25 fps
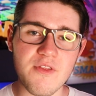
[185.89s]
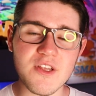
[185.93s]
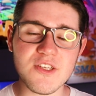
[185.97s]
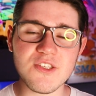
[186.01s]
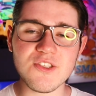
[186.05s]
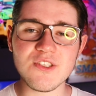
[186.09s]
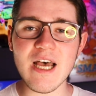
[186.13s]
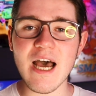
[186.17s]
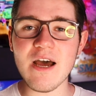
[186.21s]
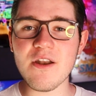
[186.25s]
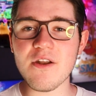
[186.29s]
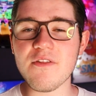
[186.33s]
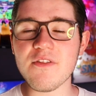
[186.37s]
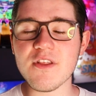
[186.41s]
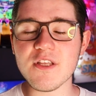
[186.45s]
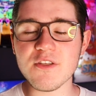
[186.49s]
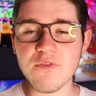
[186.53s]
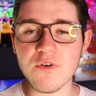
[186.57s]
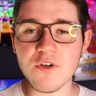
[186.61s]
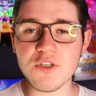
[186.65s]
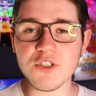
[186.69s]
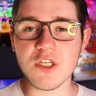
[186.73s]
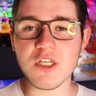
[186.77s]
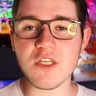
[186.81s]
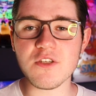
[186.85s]
The sound in this
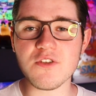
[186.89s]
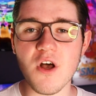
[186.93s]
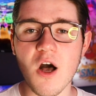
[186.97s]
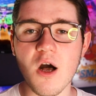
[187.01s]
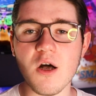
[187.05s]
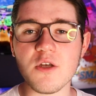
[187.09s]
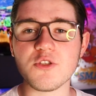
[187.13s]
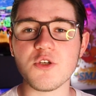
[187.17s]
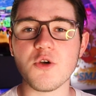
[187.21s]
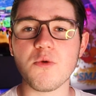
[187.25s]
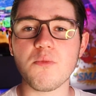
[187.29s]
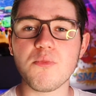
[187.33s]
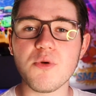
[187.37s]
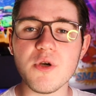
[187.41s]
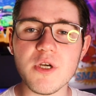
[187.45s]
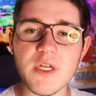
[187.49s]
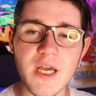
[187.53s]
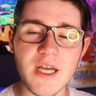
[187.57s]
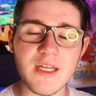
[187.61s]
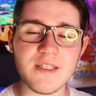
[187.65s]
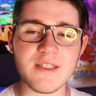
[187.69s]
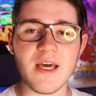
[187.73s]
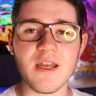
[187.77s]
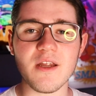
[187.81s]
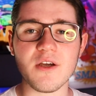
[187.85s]
version is also pretty
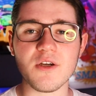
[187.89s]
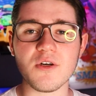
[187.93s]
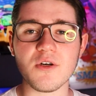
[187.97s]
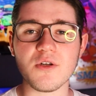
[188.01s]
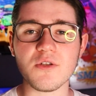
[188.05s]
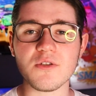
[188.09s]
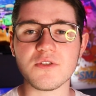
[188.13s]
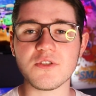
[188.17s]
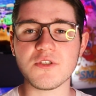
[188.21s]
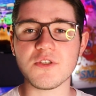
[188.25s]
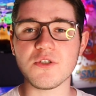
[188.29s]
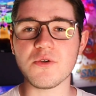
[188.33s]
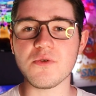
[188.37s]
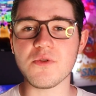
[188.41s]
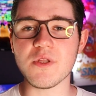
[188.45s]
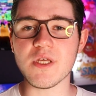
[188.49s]
identical to